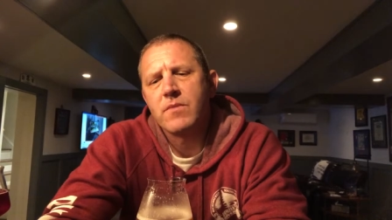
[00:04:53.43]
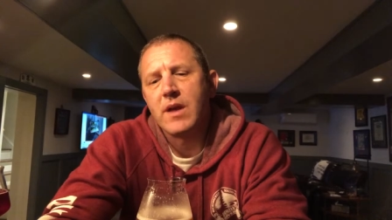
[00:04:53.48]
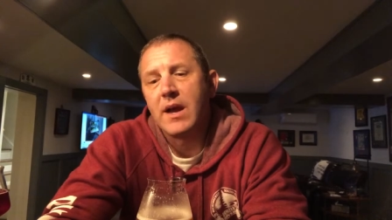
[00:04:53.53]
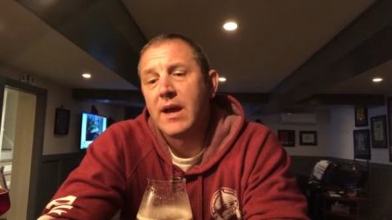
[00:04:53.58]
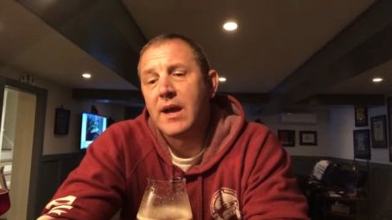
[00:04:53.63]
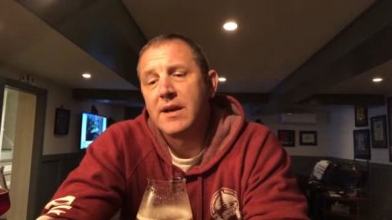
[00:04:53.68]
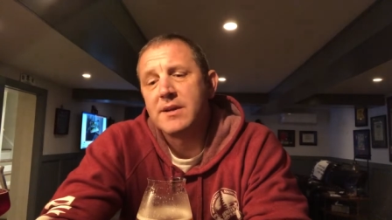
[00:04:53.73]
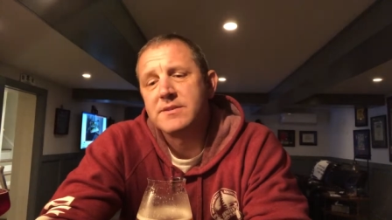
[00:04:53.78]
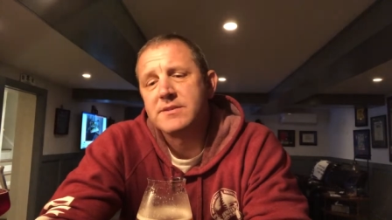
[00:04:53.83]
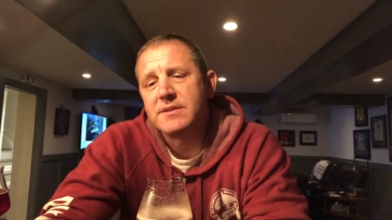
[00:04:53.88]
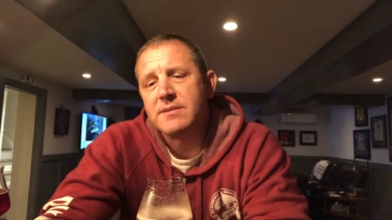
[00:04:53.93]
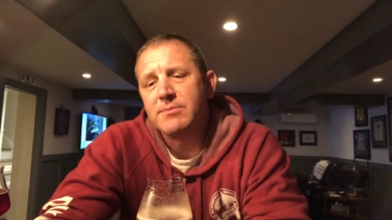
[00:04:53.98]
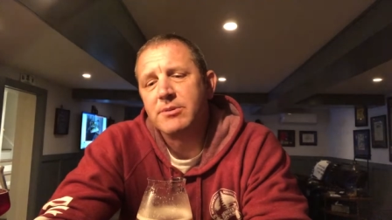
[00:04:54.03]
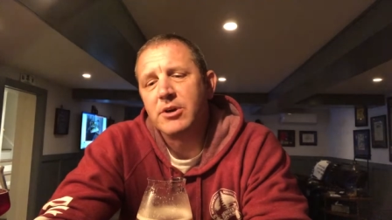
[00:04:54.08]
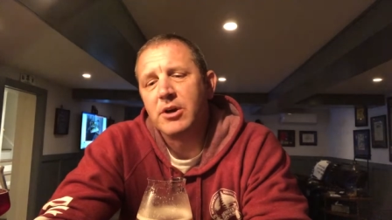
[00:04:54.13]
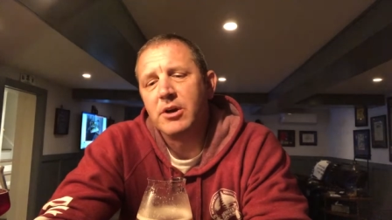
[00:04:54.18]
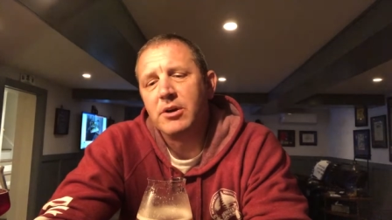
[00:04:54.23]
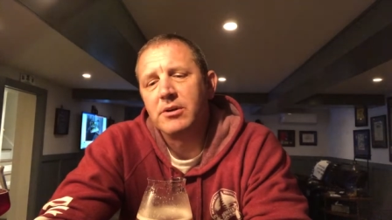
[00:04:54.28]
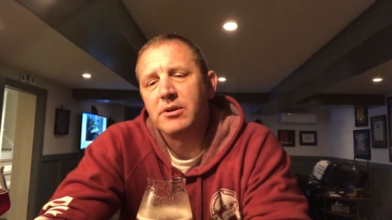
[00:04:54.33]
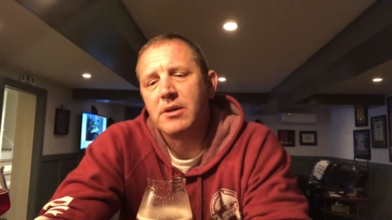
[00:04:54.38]
at
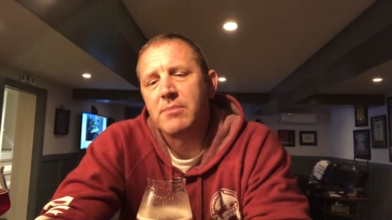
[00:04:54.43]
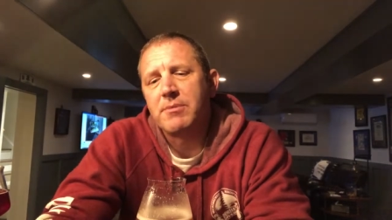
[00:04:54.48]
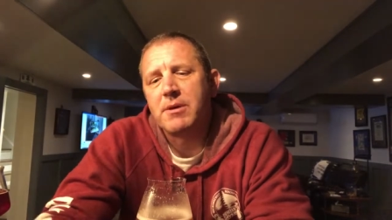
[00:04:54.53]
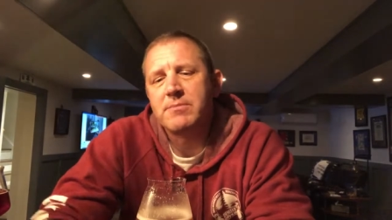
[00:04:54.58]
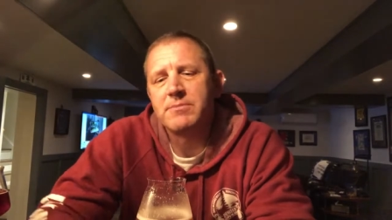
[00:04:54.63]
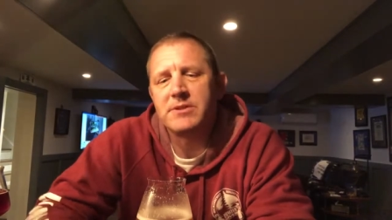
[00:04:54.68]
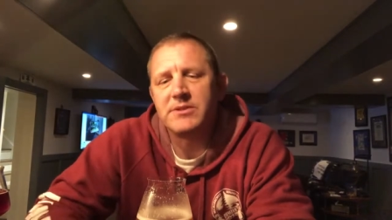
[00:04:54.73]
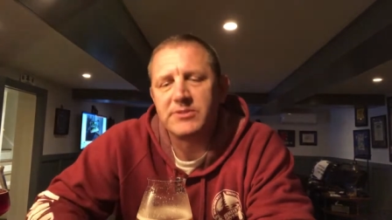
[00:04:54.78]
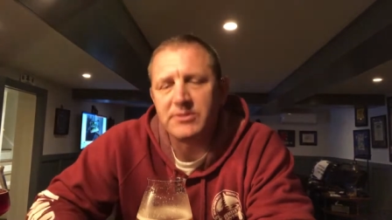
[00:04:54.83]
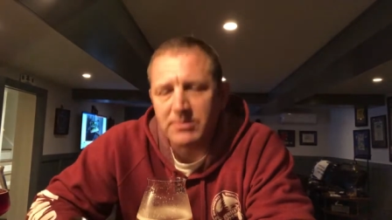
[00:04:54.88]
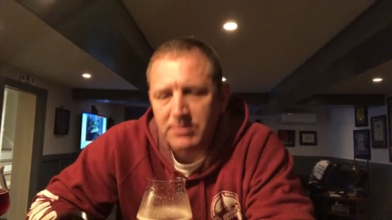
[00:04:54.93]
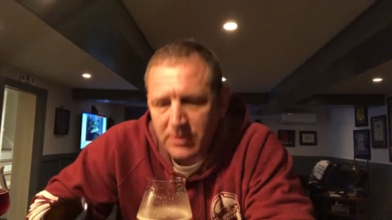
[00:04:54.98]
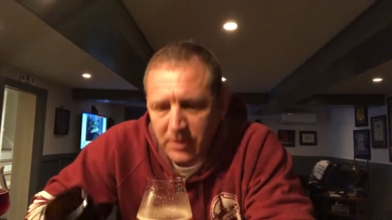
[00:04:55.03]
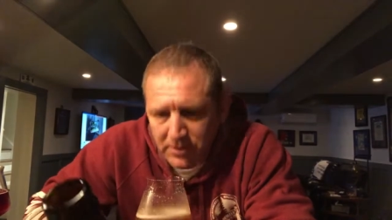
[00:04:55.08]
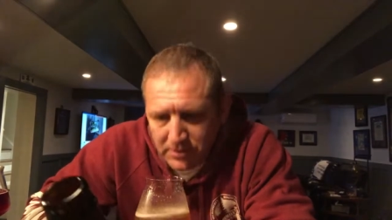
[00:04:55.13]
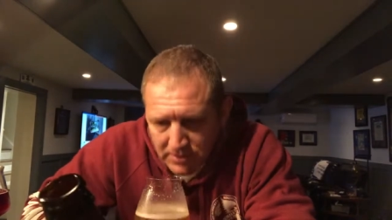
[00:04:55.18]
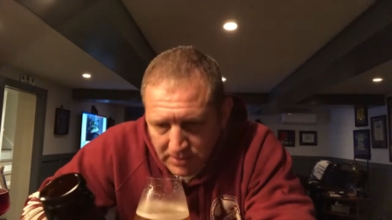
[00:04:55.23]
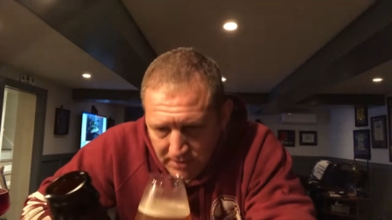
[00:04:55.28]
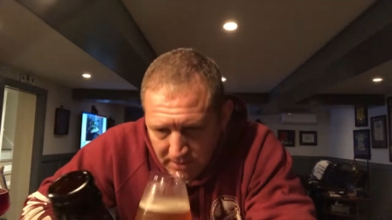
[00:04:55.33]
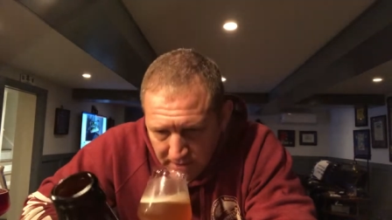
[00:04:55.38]
Simcoe, that might be
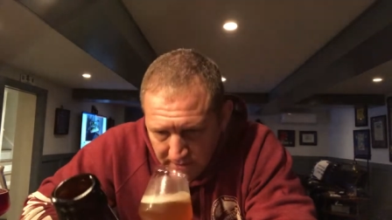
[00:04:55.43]
Simcoe doing